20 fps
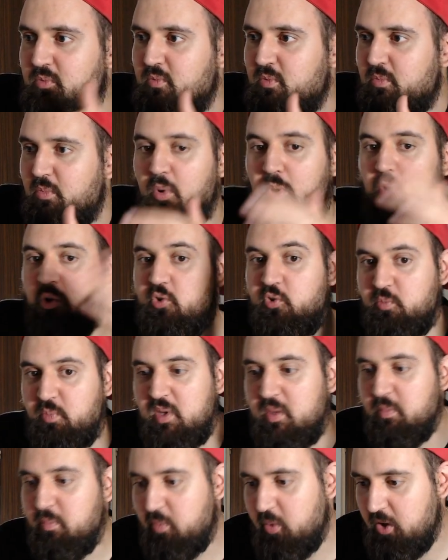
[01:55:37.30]
most
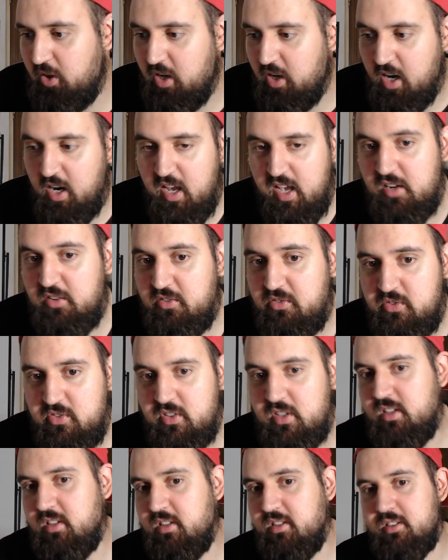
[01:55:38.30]
people are
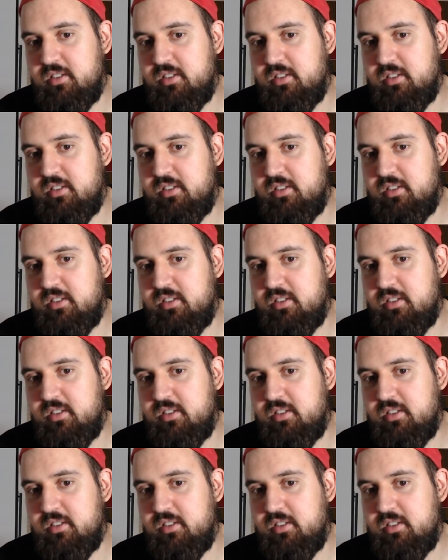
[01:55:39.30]
healthy.